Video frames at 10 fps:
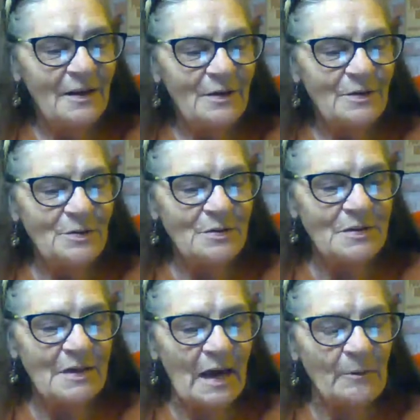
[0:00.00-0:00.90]
You
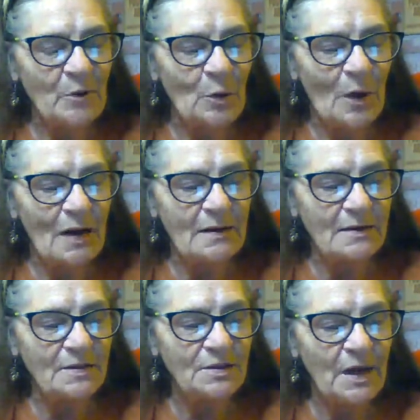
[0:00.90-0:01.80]
see, I'm quite
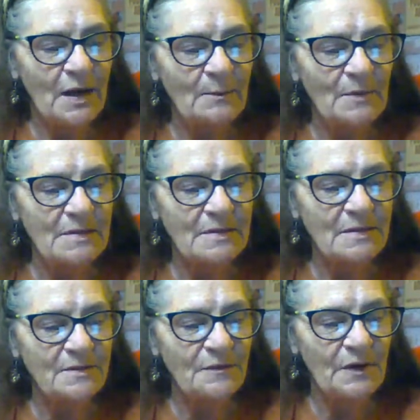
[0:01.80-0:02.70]
as shameless
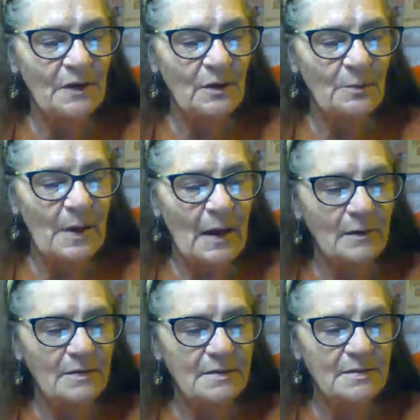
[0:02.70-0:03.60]
as Phil about
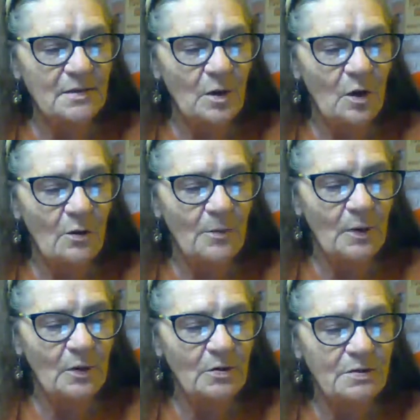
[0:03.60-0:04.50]
it.
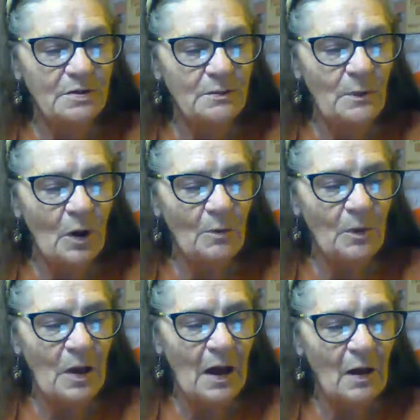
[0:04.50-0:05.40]
Starburst and
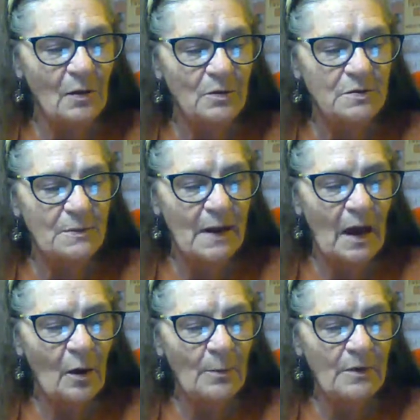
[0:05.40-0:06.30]
marble halls may
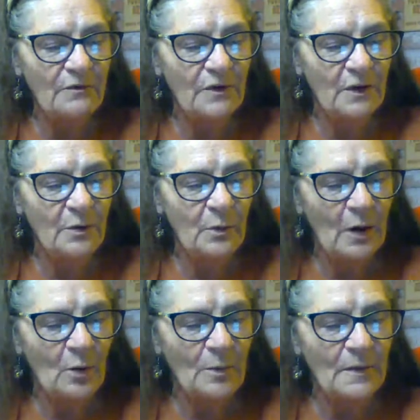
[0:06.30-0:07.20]
all be very
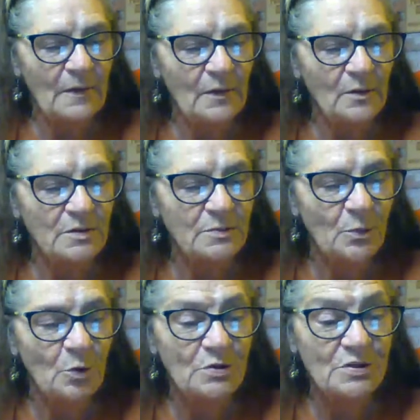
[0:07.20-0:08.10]
well, but there is
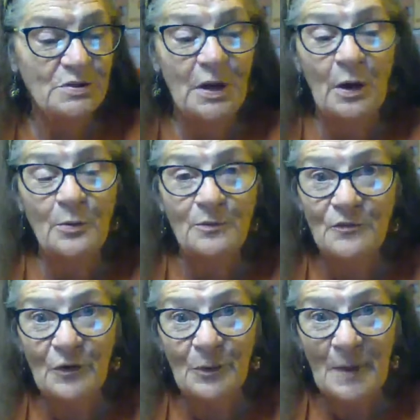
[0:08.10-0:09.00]
more scope
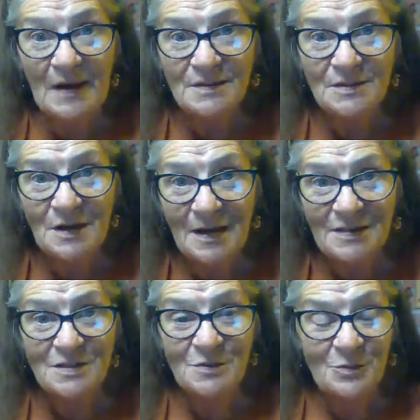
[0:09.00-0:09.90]
for
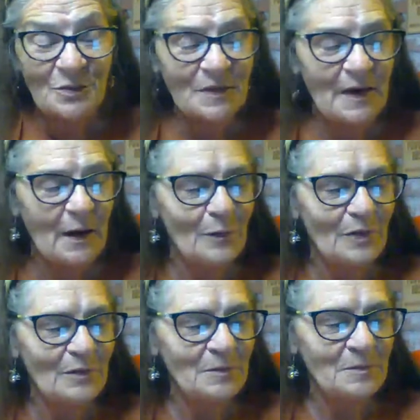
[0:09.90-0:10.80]
imagination without
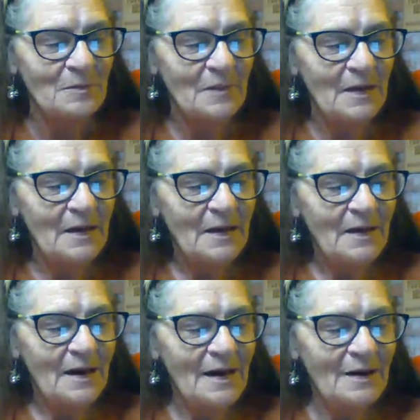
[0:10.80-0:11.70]
them.
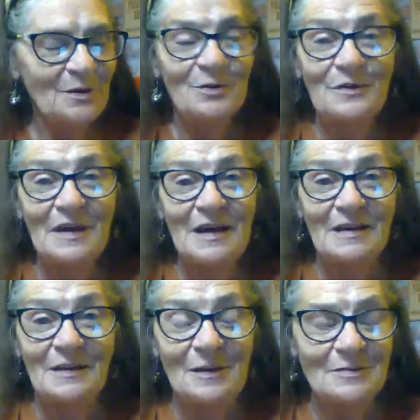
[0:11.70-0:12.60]
Hadn't heard that
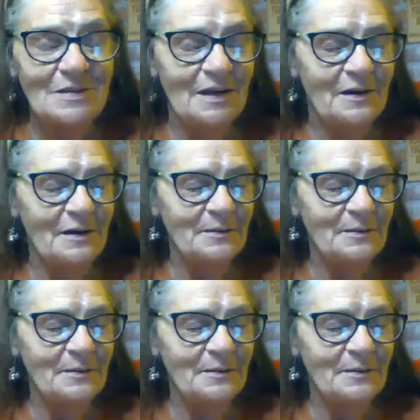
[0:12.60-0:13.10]
in a long time.